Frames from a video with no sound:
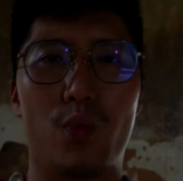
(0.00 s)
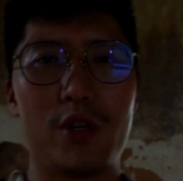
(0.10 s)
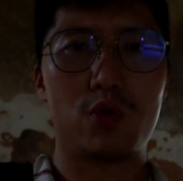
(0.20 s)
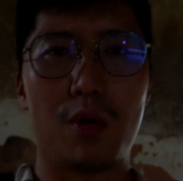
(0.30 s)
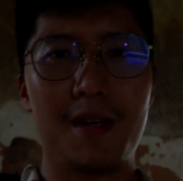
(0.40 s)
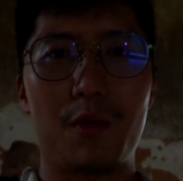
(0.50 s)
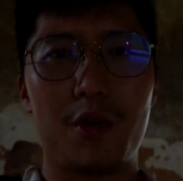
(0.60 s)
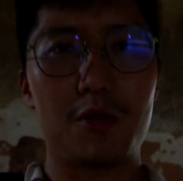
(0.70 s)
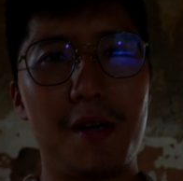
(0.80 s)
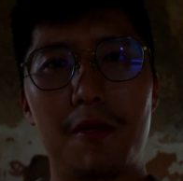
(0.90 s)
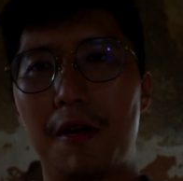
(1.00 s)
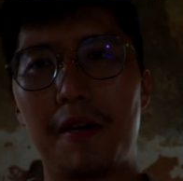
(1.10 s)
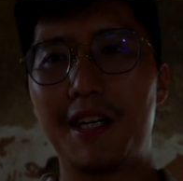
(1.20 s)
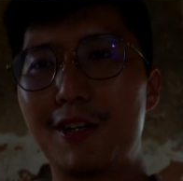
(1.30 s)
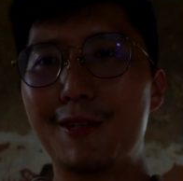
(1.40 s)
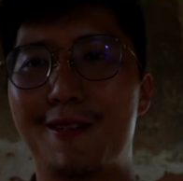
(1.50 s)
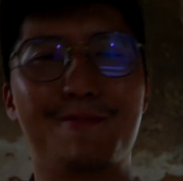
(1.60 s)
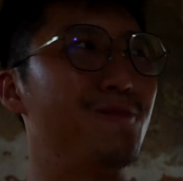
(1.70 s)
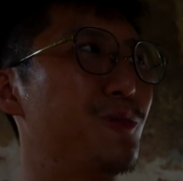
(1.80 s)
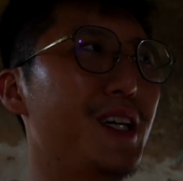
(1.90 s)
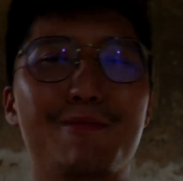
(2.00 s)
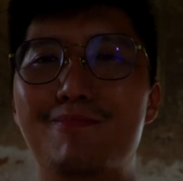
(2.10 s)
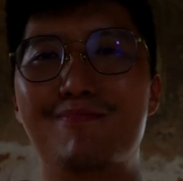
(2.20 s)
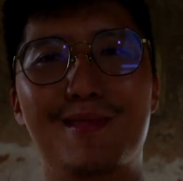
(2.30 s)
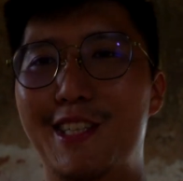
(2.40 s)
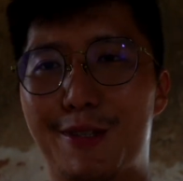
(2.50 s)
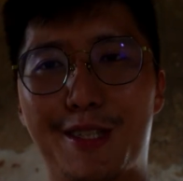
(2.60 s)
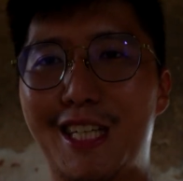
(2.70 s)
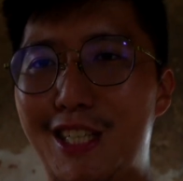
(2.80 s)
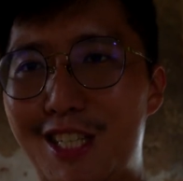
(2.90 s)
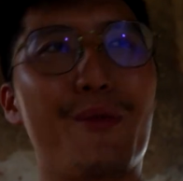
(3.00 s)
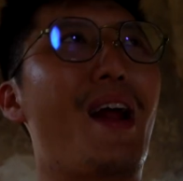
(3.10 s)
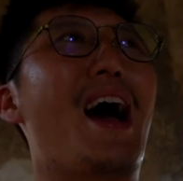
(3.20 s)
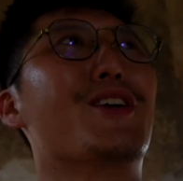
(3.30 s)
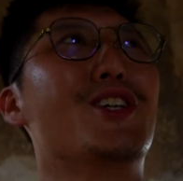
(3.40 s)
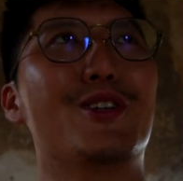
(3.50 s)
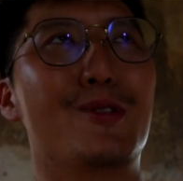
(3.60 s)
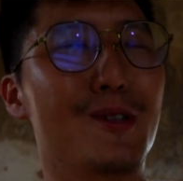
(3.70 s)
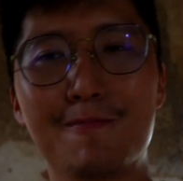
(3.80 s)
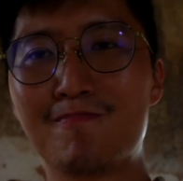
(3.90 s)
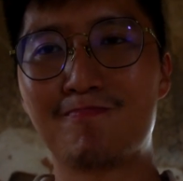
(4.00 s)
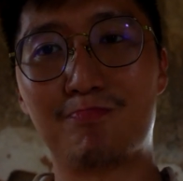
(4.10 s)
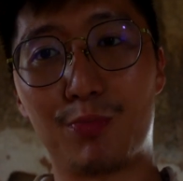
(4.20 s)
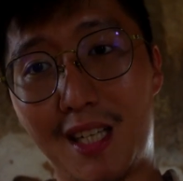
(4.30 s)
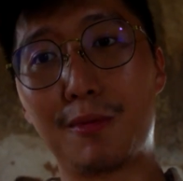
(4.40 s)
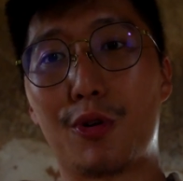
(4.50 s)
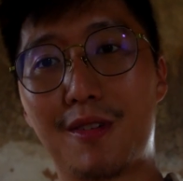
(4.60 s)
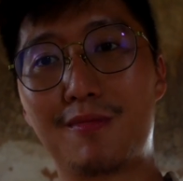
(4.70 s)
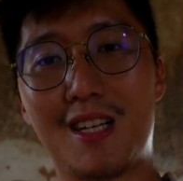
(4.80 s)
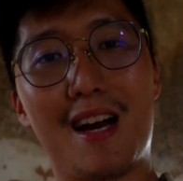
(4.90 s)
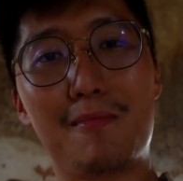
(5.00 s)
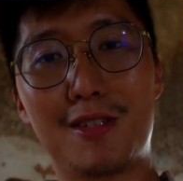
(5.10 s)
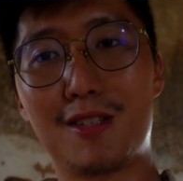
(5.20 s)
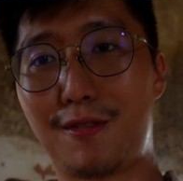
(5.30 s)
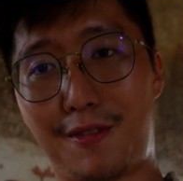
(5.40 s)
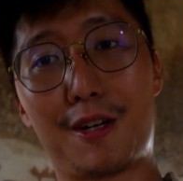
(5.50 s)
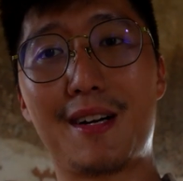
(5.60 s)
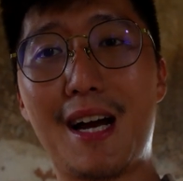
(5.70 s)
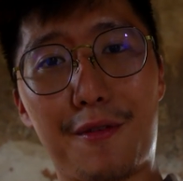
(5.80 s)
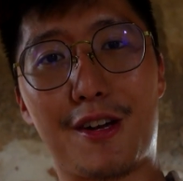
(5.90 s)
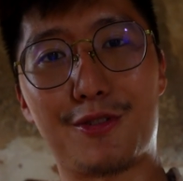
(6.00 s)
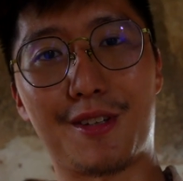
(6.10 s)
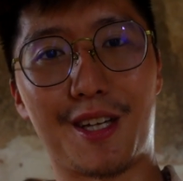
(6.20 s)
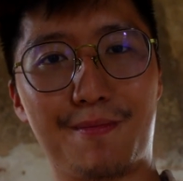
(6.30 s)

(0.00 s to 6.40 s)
which woman and which men are buried here, we literally don't have a clue. We need more time to figure it out eventually.